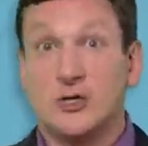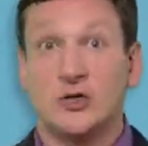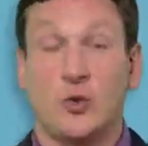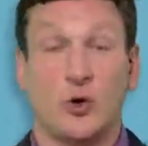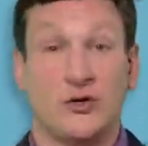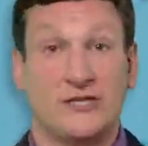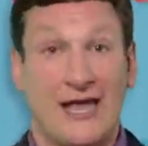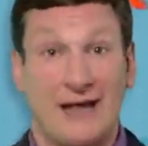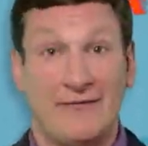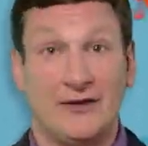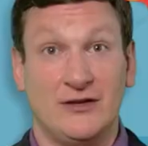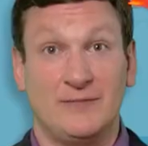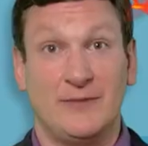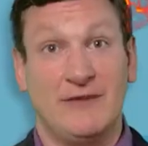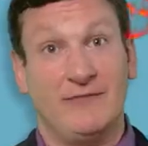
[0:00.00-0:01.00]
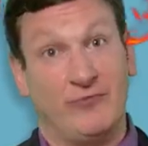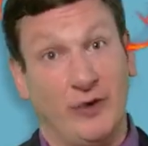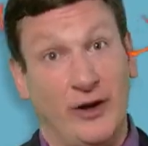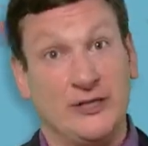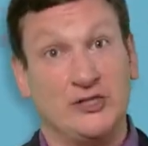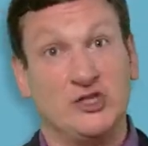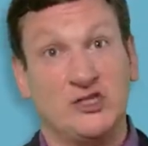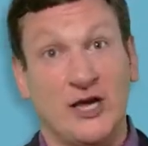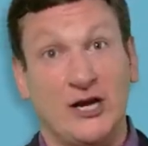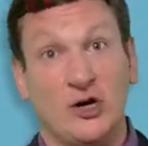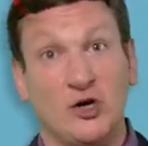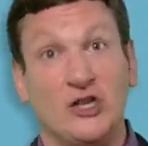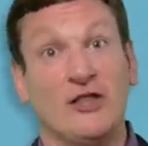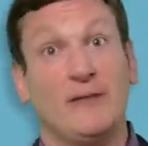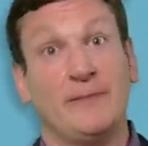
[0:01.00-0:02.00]
towards having it be front and
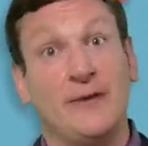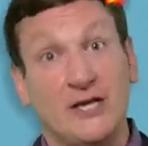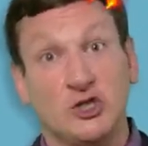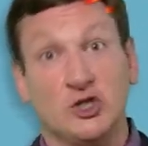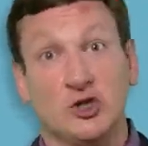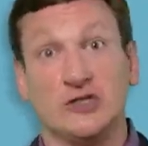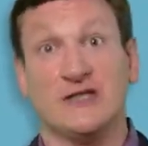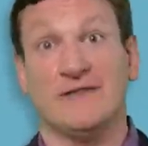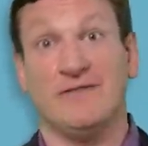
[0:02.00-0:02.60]
center in the pictures